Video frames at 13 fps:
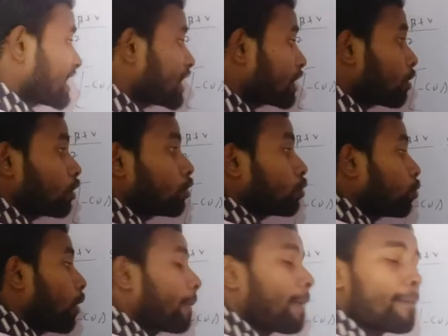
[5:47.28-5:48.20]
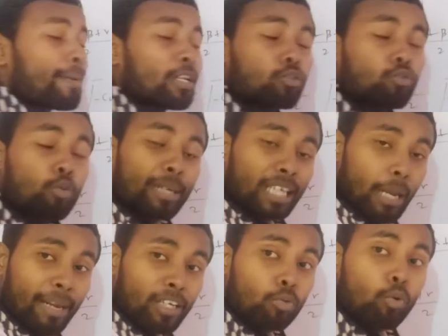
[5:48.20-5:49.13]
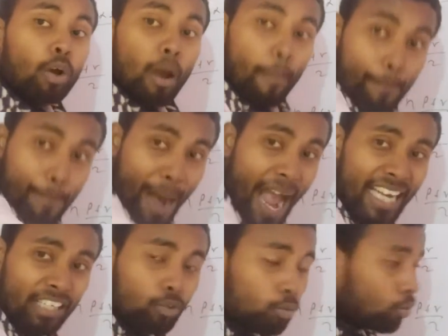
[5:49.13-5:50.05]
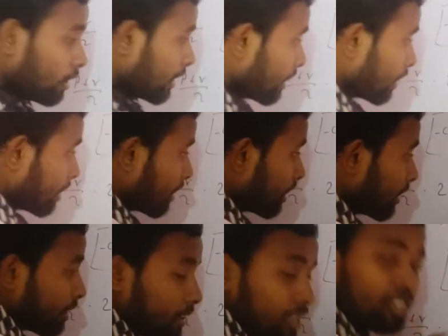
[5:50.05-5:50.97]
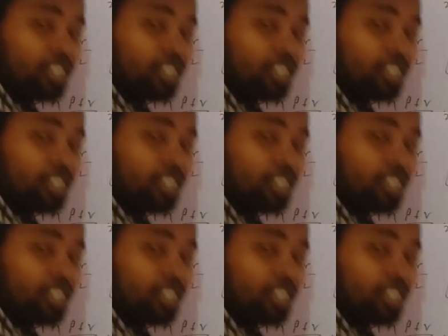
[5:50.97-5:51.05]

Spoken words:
d is equal to 2 alpha plus 2 beta by 2 by 2. This